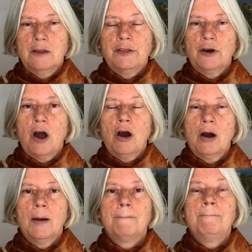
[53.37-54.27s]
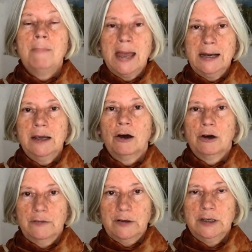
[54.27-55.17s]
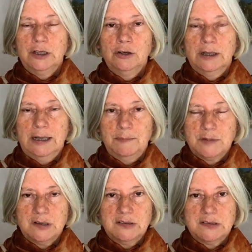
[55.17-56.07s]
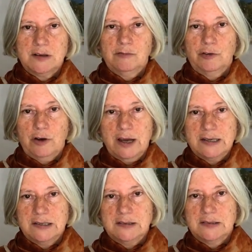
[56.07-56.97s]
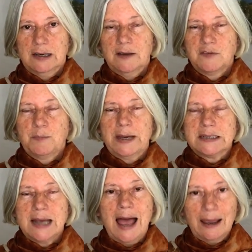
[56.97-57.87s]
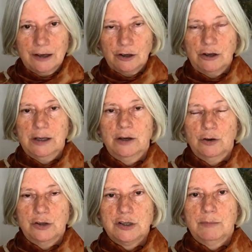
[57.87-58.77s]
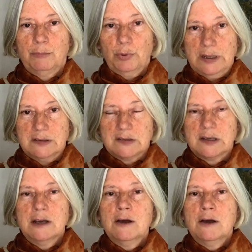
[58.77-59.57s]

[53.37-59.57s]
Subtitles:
There are many other eucalyptus varieties that give spectacularly good prints.